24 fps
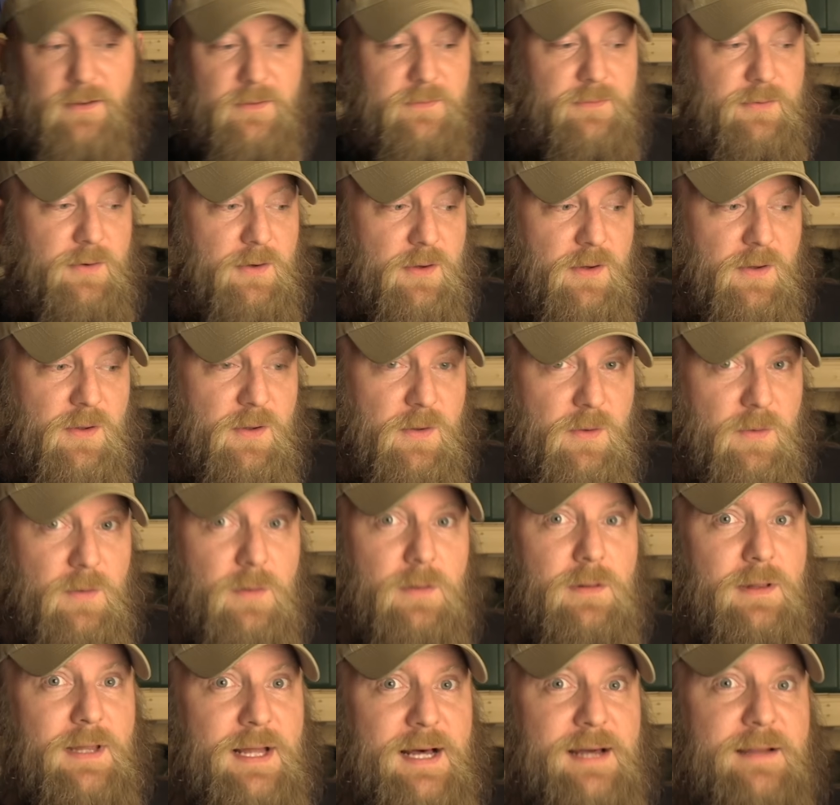for a
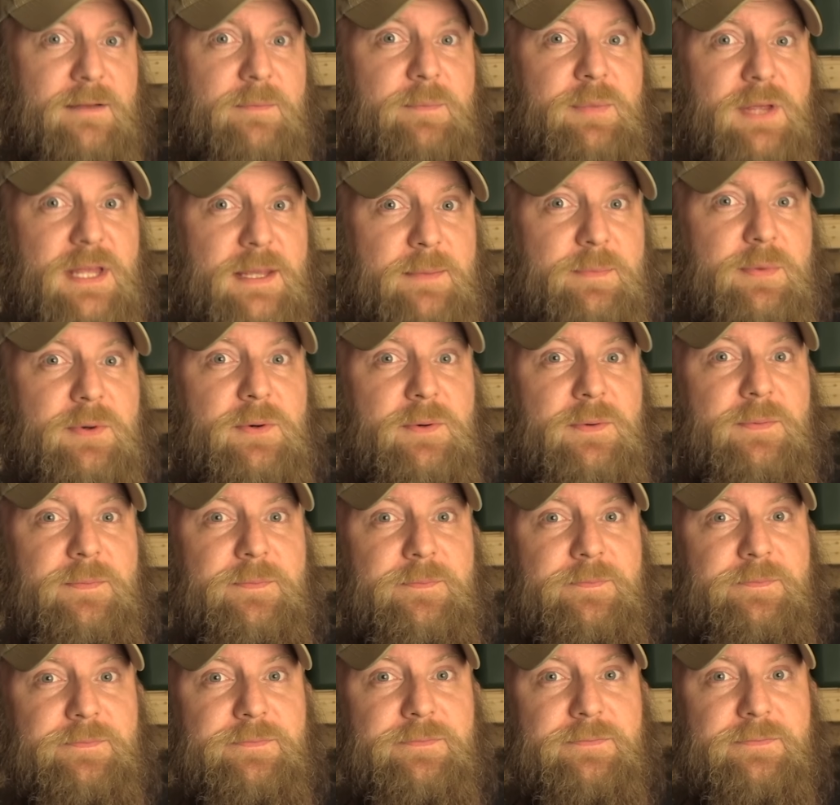whole lot of people.
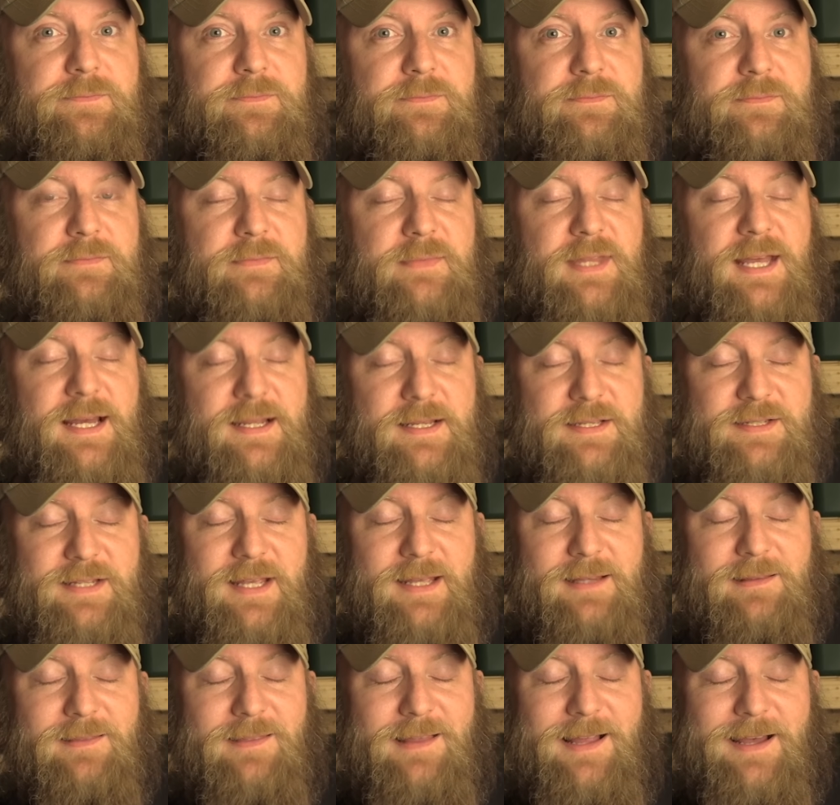That is
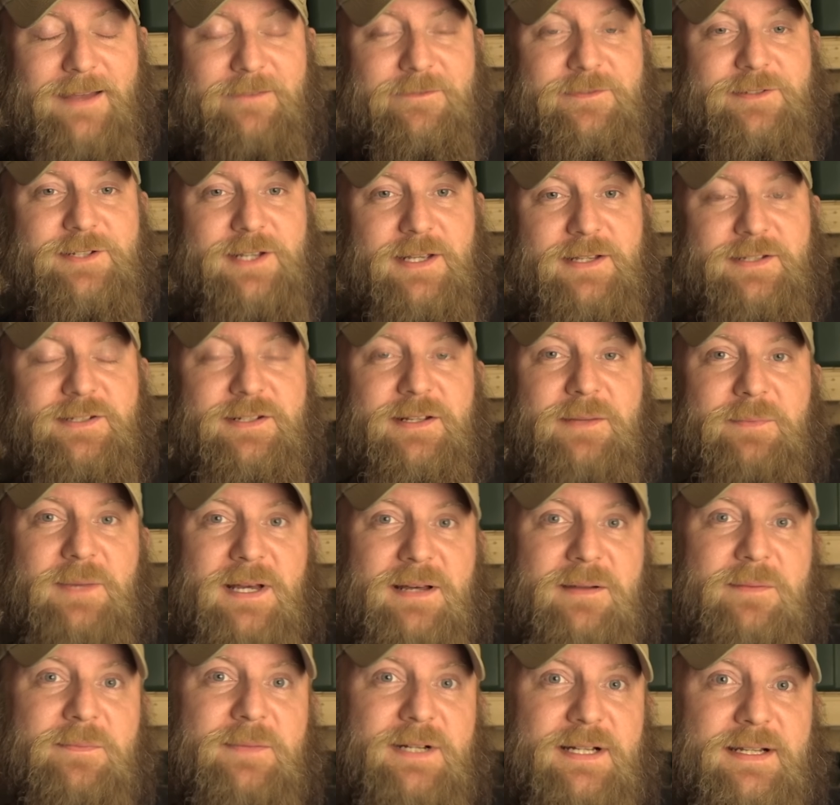a life-changing
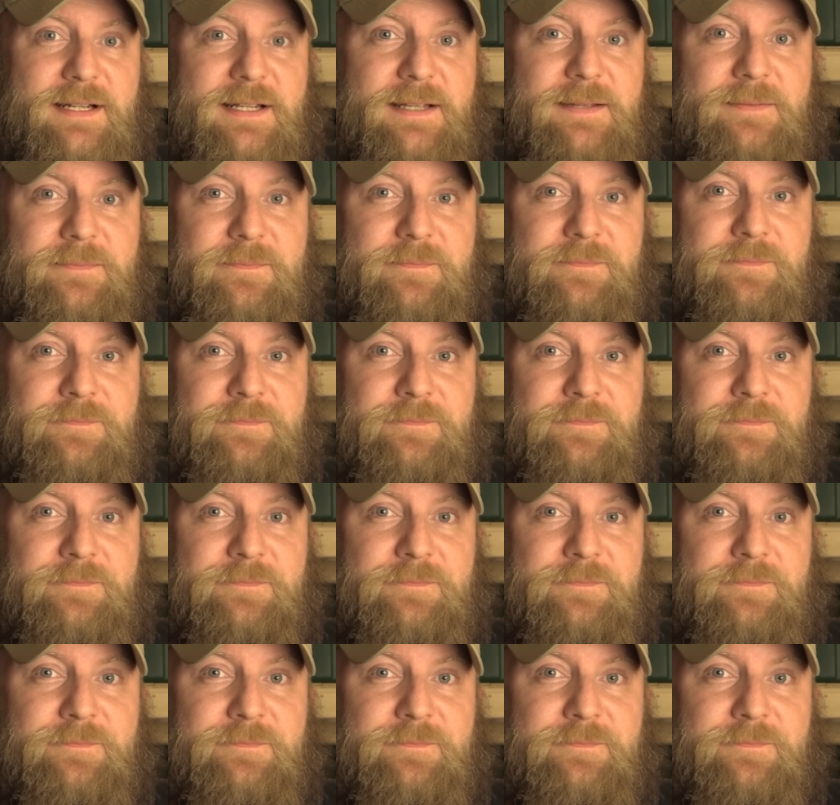amount of money.